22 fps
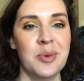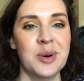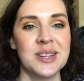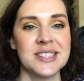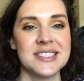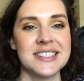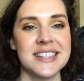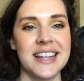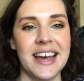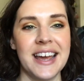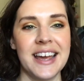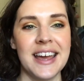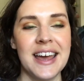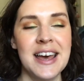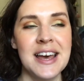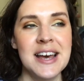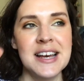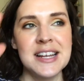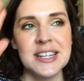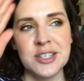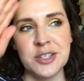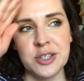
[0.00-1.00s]
was like,
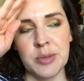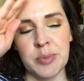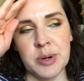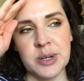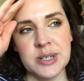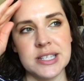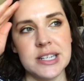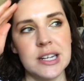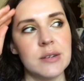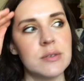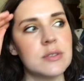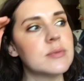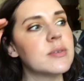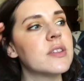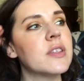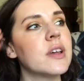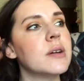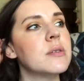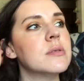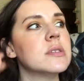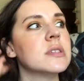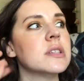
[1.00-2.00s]
to the person I was
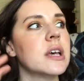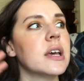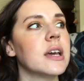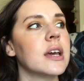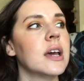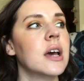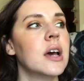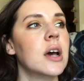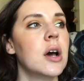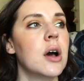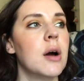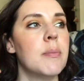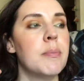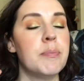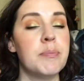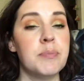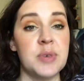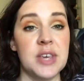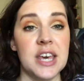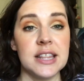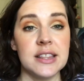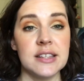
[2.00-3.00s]
with, I was like,
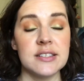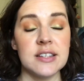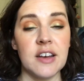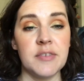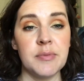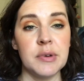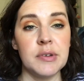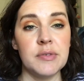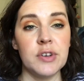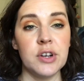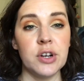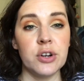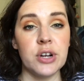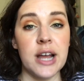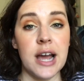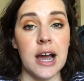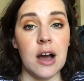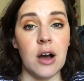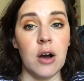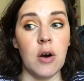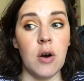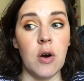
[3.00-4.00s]
get this off my finger
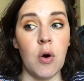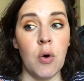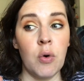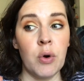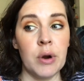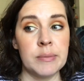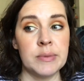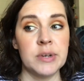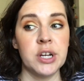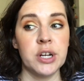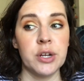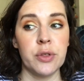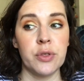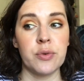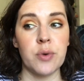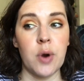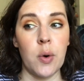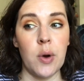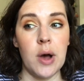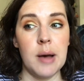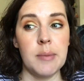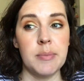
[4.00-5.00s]
now or I'm gonna
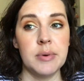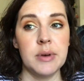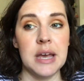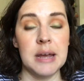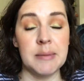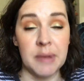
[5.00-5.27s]
throw up.